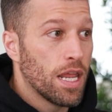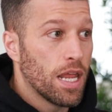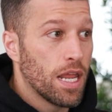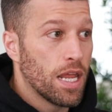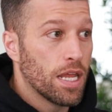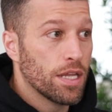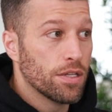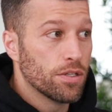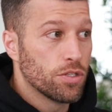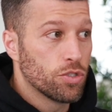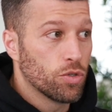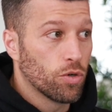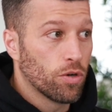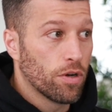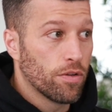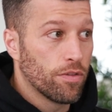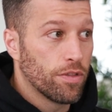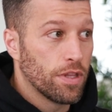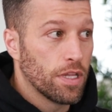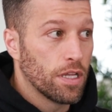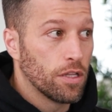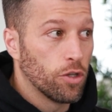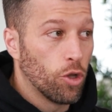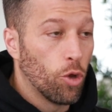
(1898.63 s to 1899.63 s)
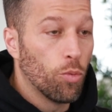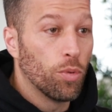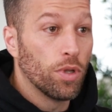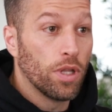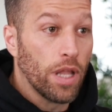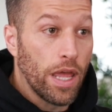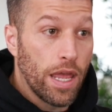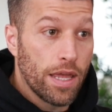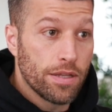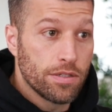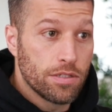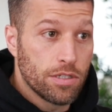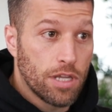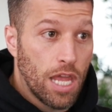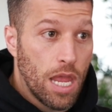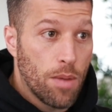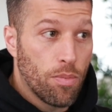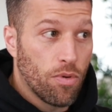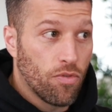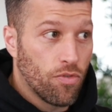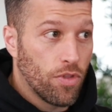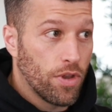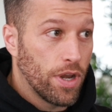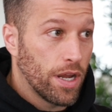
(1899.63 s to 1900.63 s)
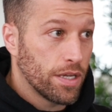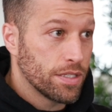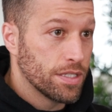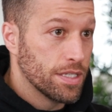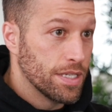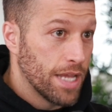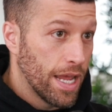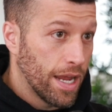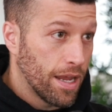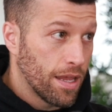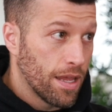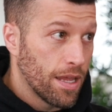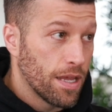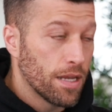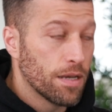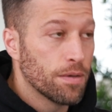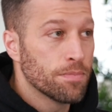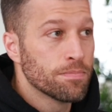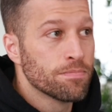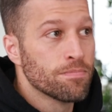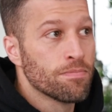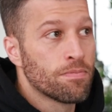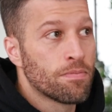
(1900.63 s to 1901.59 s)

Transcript: in sort of the global landscape over the next decade.